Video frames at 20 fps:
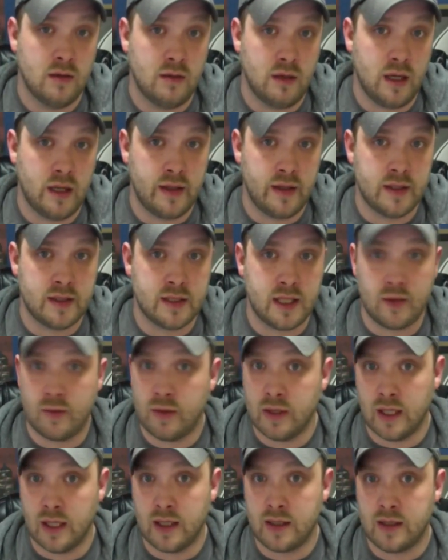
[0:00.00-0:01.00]
and then saying
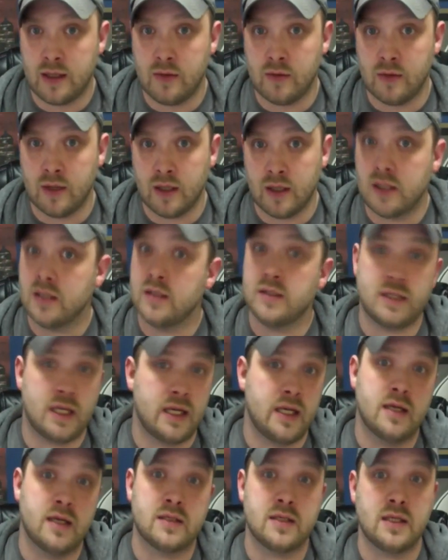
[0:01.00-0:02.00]
we like their work and
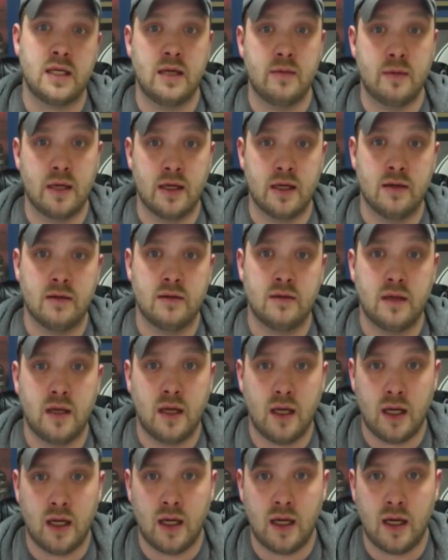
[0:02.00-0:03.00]
sending us an email
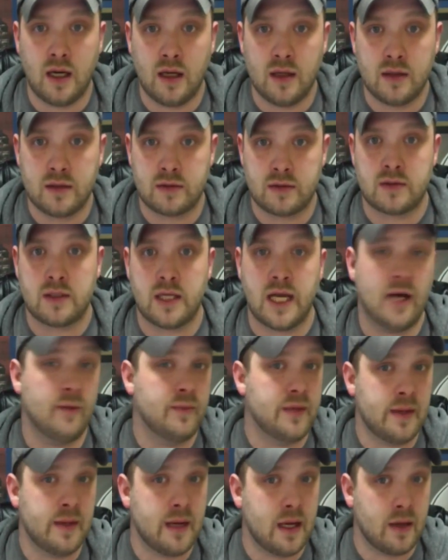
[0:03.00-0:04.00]
to
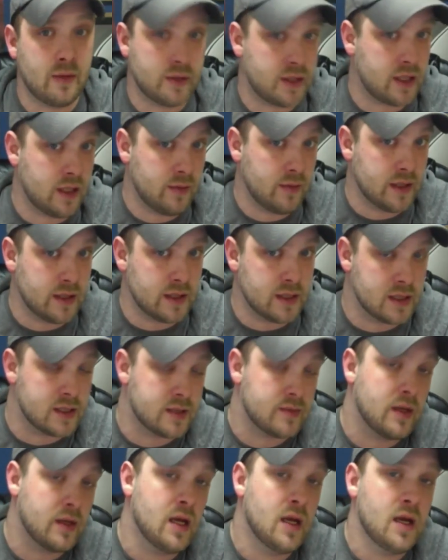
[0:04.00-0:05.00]
help them out with their
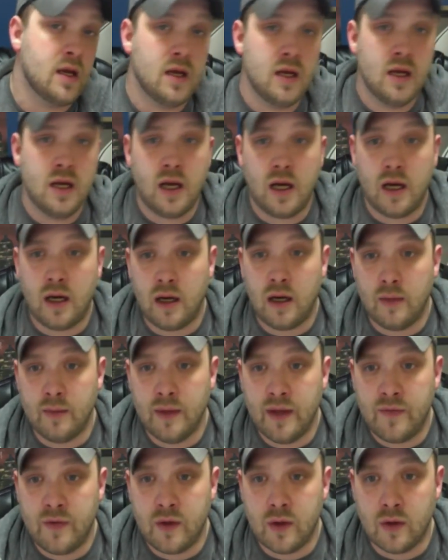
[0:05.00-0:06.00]
business.
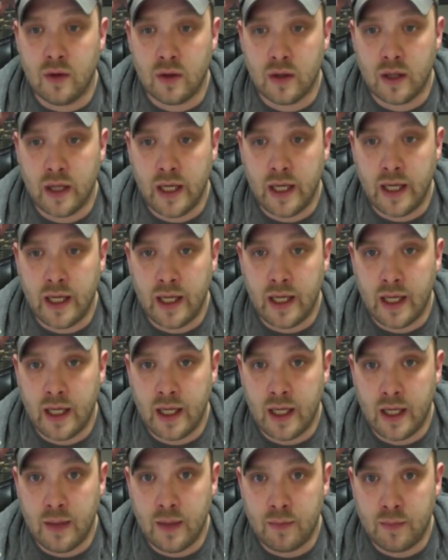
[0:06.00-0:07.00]
If you're
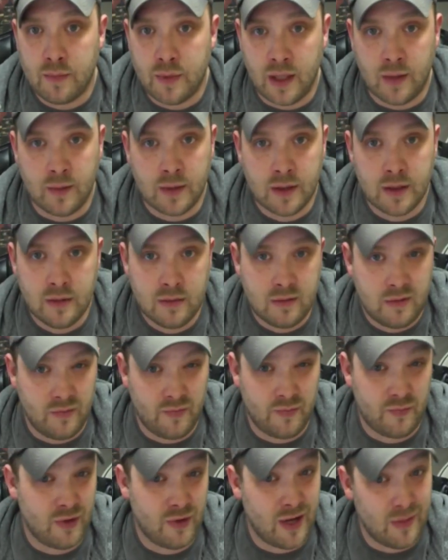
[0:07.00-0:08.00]
a plumber,
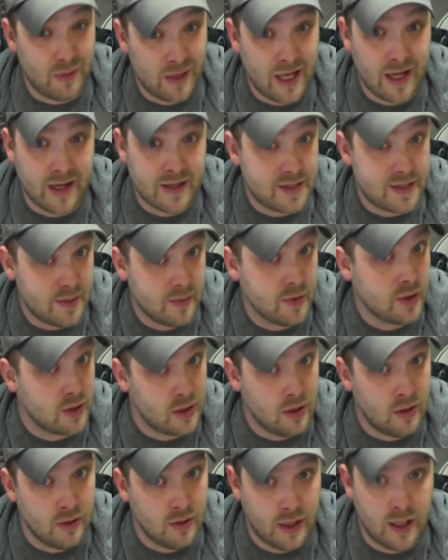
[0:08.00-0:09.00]
you've probably got a similar
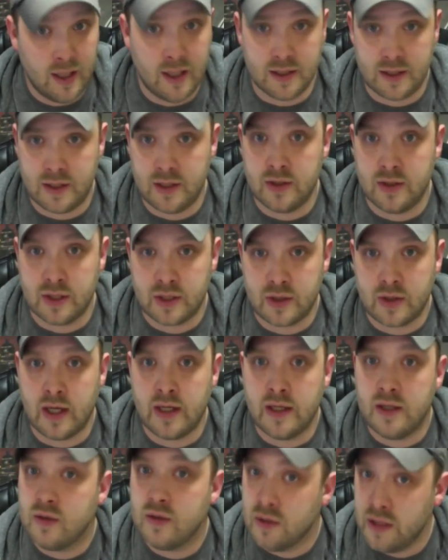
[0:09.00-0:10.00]
goal to us. You're just trying
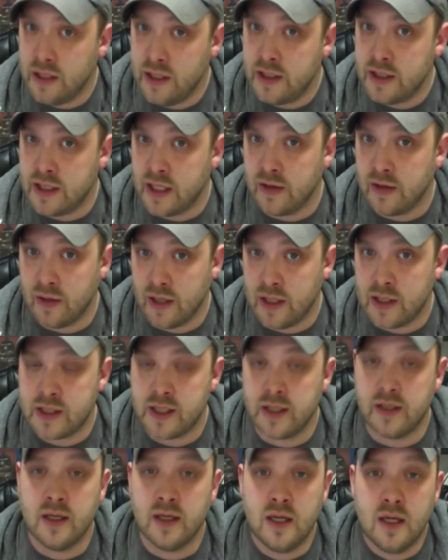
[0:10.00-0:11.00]
to do lead
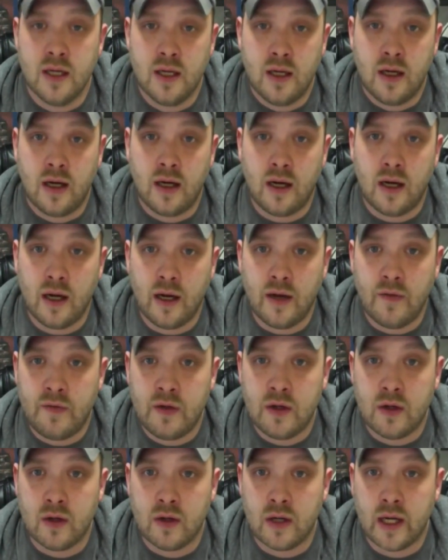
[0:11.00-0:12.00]
generation. If
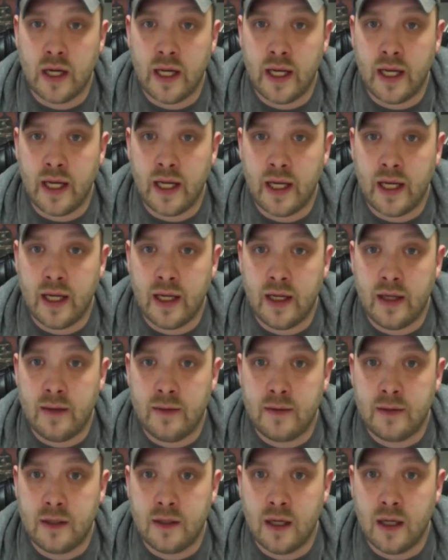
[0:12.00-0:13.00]
you're a
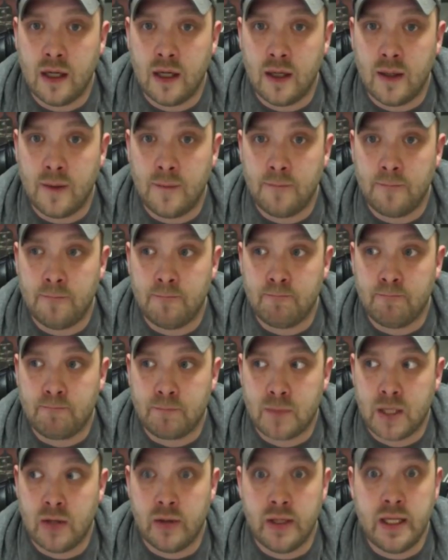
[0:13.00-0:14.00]

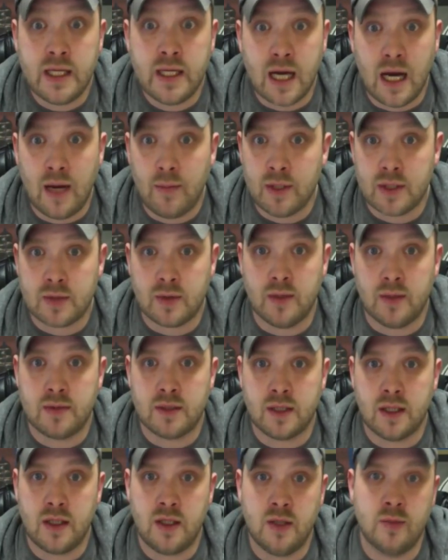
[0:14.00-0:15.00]
e-commerce
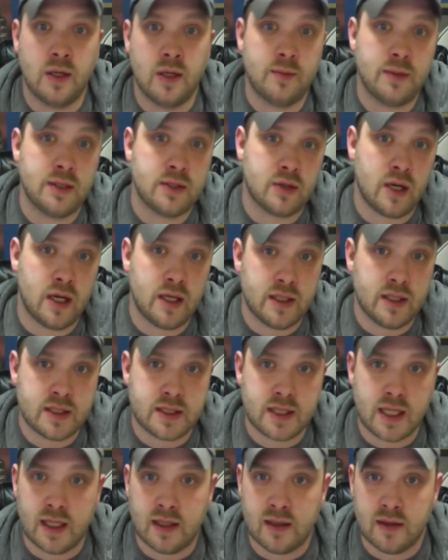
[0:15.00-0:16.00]
website, you might be trying to
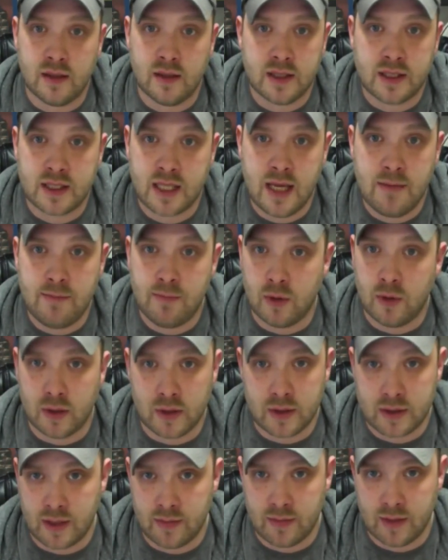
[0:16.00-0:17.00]
sell a skateboard
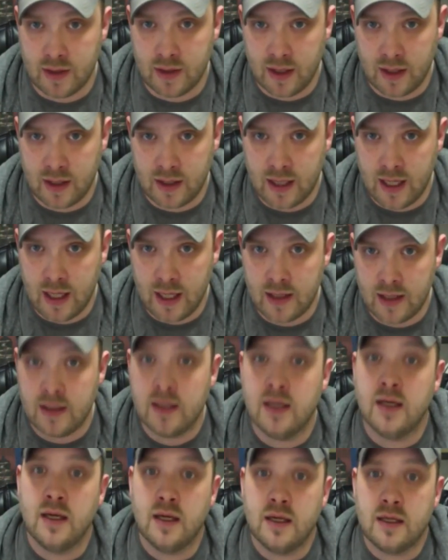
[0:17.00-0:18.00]
or something like that
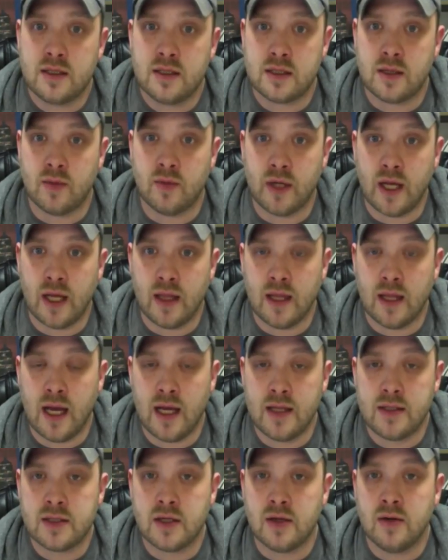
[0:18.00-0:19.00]
to someone
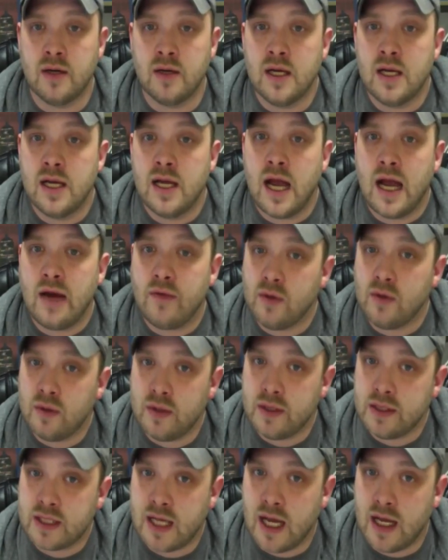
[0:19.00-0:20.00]
online. So
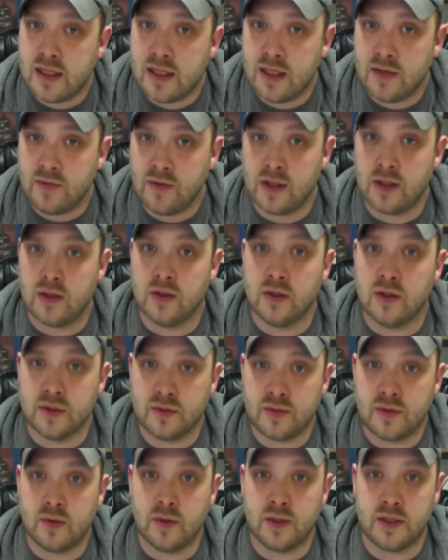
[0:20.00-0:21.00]
everyone's got different goals
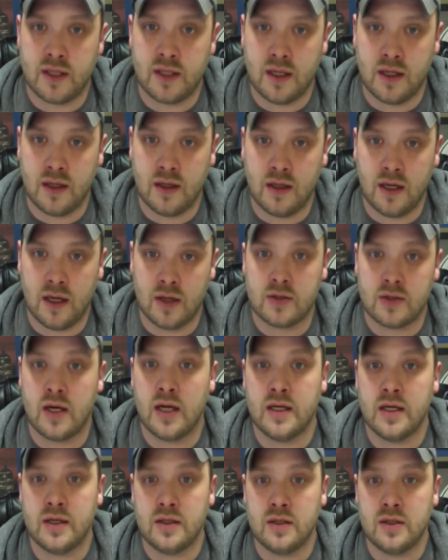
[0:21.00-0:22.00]
for what they are
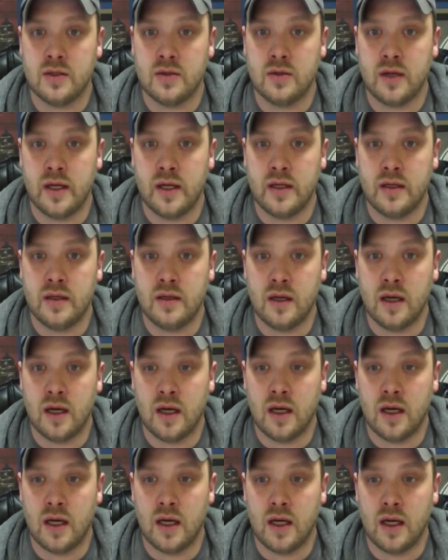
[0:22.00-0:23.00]
trying to do, and
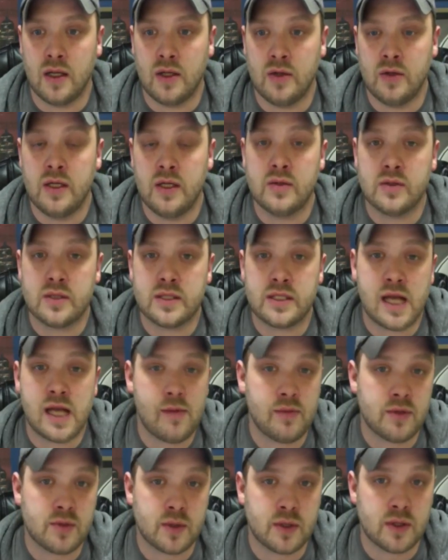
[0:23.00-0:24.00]
you need to
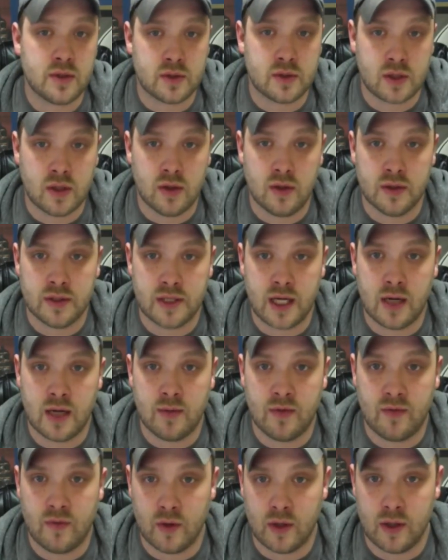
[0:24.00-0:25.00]
establish what those goals are
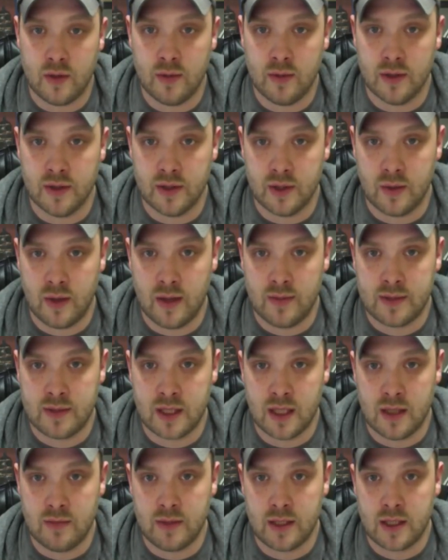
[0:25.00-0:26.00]
before you build your
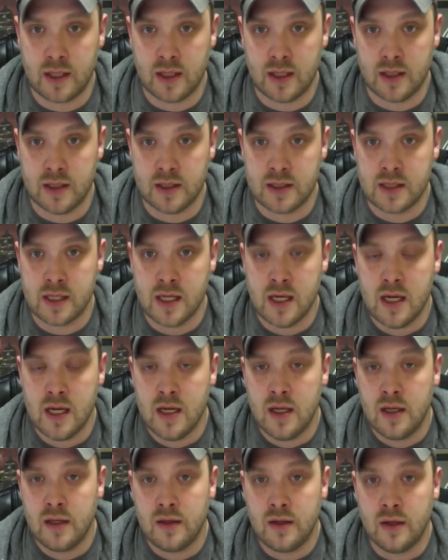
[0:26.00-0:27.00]
website, because
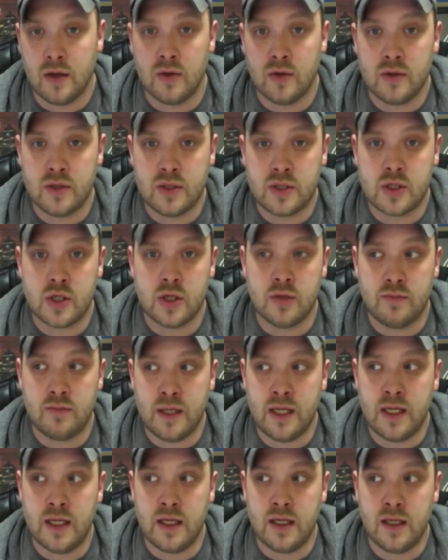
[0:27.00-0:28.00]
those should
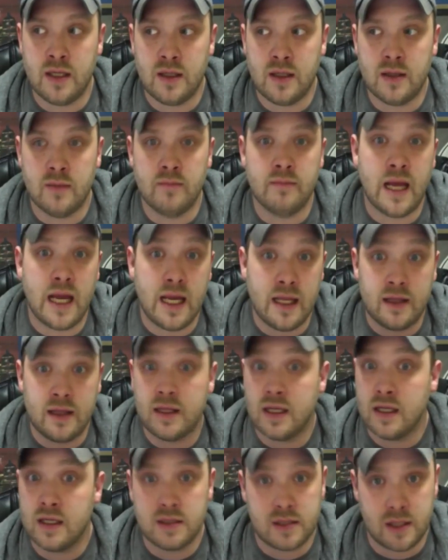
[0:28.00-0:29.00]
be the main
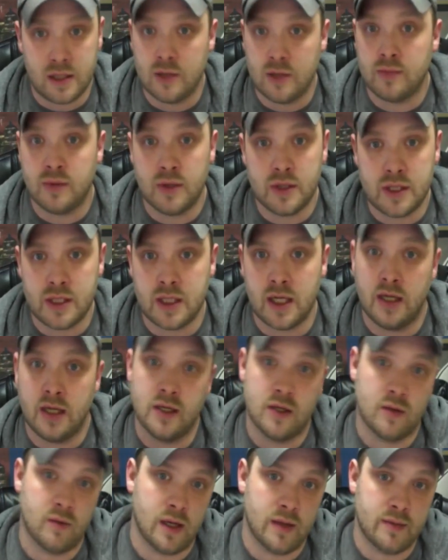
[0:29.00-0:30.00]
things that you're pushing on
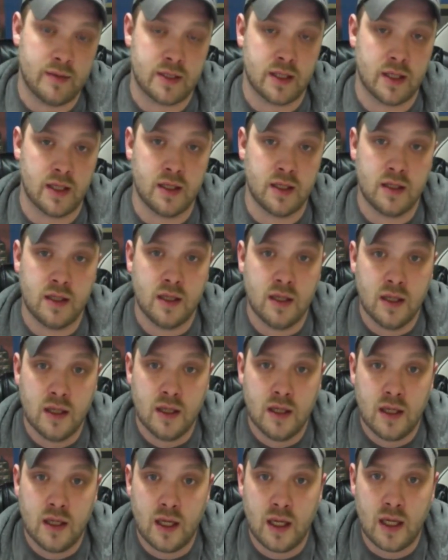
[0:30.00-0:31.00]
your website,
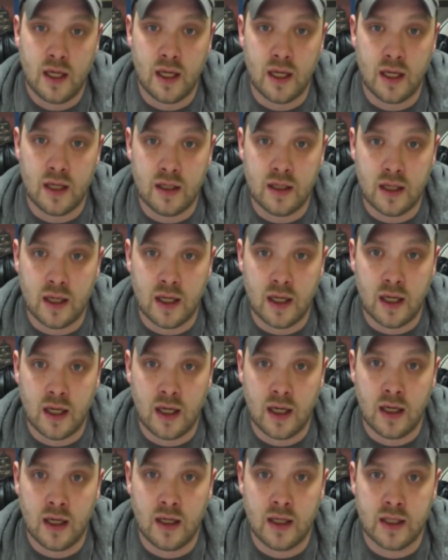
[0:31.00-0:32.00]
and
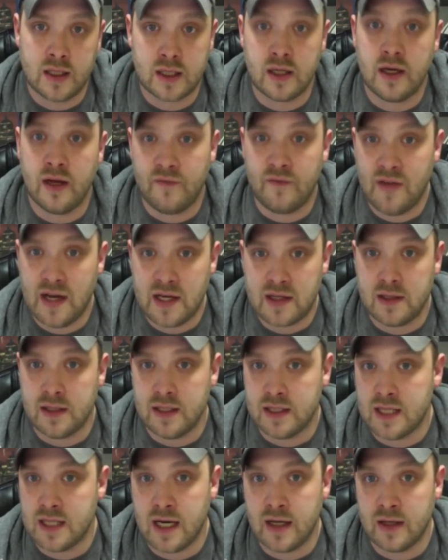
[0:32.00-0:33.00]
it's going to affect the
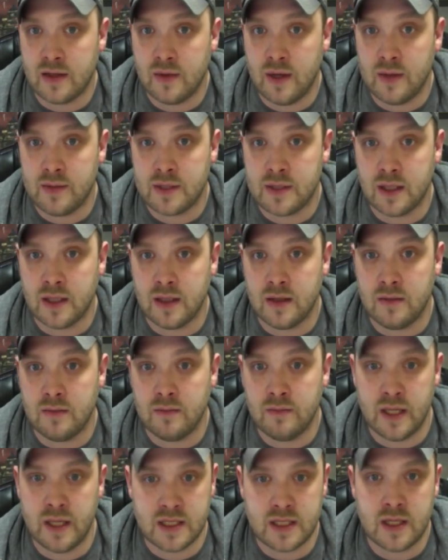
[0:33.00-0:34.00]
design of the website
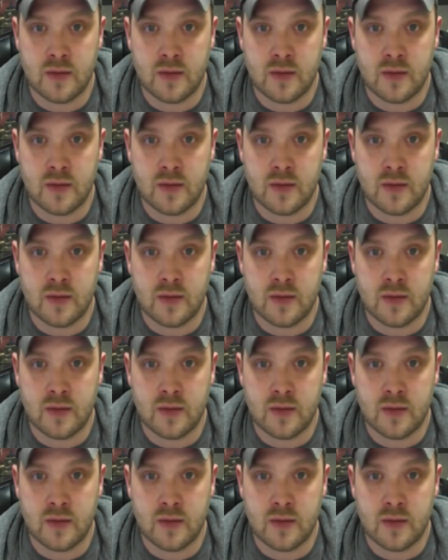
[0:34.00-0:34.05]
based